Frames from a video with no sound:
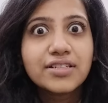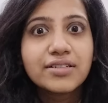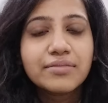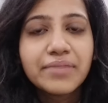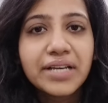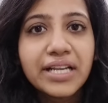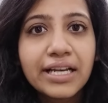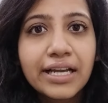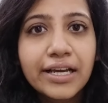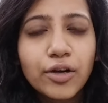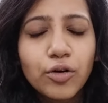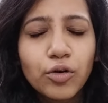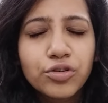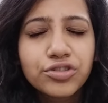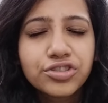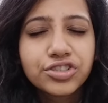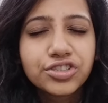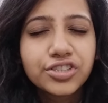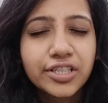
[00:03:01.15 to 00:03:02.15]
and been like,
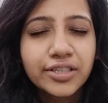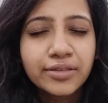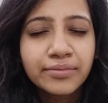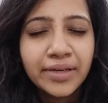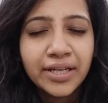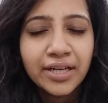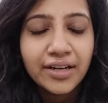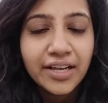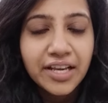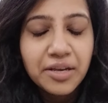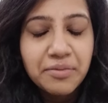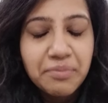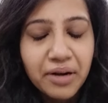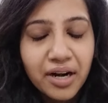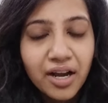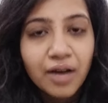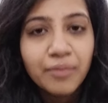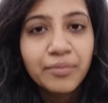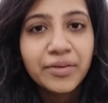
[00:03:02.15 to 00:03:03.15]
oh shit, maine nahi
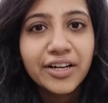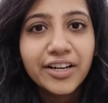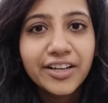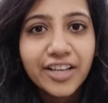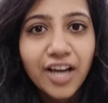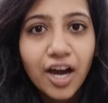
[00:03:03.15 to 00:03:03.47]
padha, mera